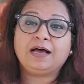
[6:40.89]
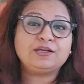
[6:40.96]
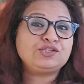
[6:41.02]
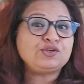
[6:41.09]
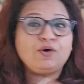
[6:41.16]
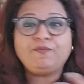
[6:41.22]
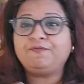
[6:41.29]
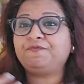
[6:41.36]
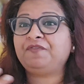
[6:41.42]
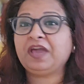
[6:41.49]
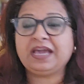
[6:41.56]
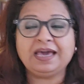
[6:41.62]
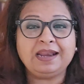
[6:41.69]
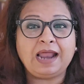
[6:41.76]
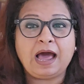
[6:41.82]
So
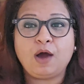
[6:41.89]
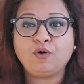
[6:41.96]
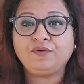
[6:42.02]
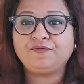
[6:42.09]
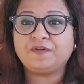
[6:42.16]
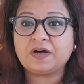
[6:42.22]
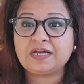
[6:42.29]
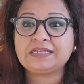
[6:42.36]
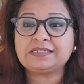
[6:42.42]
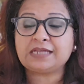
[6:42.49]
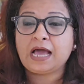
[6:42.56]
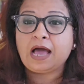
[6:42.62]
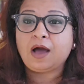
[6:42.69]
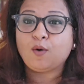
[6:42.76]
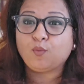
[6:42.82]
figure out first
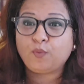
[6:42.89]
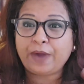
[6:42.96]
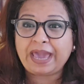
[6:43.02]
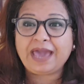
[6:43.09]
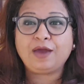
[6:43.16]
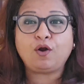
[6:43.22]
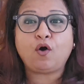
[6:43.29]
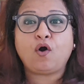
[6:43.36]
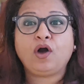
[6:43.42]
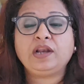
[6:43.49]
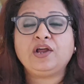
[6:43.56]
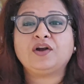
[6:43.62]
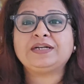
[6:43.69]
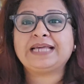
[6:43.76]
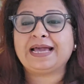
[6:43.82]
where all
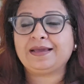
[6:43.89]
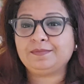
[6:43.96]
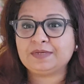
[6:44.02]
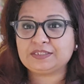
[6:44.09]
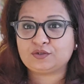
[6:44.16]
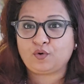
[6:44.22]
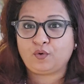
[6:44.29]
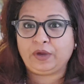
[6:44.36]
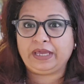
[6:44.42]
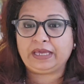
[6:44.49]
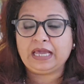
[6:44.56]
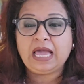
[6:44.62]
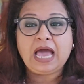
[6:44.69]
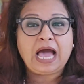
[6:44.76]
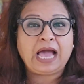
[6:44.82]
your time is going.
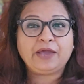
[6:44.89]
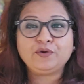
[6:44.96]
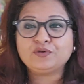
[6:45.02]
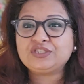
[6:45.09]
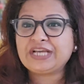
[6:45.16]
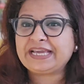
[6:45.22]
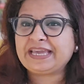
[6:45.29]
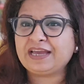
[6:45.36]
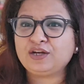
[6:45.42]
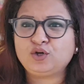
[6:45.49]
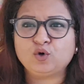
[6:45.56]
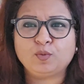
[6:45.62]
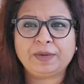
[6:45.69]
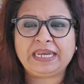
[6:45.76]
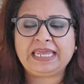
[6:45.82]
Are you checking
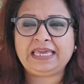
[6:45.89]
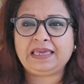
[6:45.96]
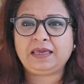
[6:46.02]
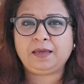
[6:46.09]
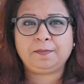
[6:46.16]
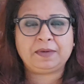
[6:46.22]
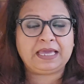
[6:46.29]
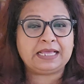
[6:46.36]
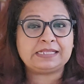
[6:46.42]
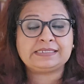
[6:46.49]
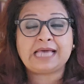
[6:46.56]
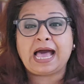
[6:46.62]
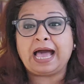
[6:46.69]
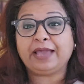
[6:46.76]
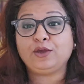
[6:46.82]
too many emails?
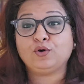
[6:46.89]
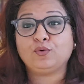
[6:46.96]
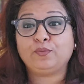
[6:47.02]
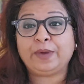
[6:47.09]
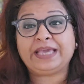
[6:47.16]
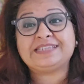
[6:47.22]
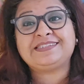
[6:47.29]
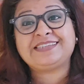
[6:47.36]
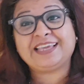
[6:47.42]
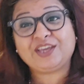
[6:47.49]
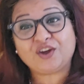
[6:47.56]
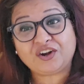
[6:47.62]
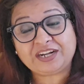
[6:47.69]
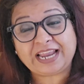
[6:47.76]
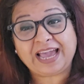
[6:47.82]
Are you wasting
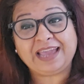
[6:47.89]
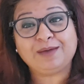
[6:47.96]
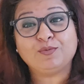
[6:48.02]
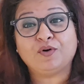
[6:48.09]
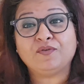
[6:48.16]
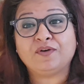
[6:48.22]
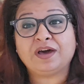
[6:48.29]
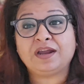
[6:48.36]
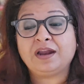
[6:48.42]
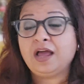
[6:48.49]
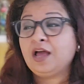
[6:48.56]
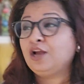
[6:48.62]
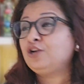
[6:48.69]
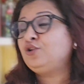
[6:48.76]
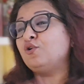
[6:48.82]
your time over
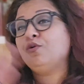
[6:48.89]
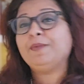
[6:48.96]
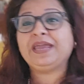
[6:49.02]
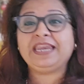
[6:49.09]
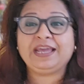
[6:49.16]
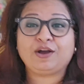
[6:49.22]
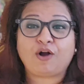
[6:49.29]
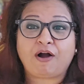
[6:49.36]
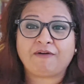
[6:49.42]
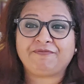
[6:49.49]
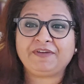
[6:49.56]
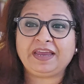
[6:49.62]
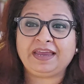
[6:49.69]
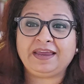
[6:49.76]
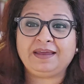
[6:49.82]
too many
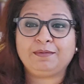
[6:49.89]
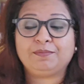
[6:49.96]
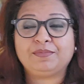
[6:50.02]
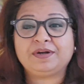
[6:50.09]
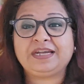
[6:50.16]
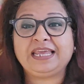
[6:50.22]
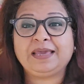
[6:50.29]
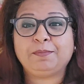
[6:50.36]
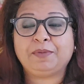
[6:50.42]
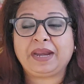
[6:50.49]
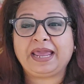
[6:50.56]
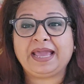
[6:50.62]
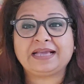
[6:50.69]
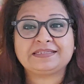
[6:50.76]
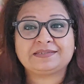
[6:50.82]
coffee tea
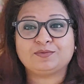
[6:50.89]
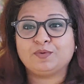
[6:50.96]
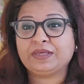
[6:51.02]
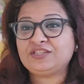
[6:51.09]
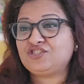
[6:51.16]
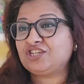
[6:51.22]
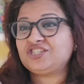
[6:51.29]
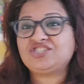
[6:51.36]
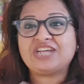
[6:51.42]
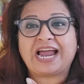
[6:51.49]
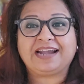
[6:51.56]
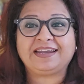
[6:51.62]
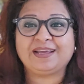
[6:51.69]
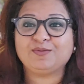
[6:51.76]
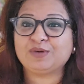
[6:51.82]
breaks with
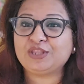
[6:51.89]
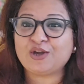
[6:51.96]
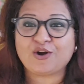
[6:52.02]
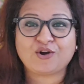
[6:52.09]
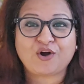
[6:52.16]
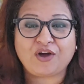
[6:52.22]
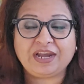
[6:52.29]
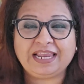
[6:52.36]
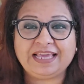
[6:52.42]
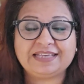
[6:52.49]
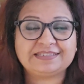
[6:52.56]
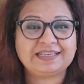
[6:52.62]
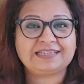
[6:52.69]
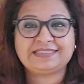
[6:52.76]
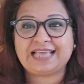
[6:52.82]
chit-chatting with your
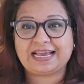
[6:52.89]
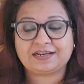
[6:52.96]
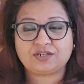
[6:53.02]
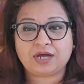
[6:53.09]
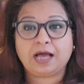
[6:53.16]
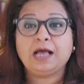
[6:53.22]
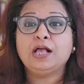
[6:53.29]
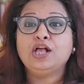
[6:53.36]
colleagues, etc.?